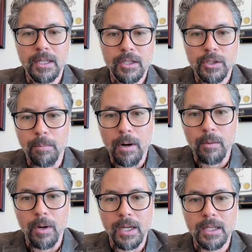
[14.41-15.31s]
So part
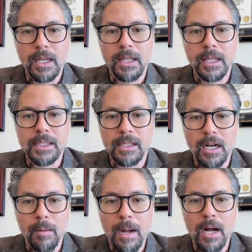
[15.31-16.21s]
one, let's
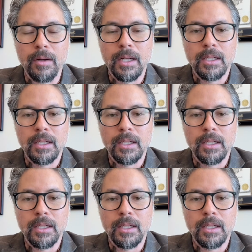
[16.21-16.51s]
talk about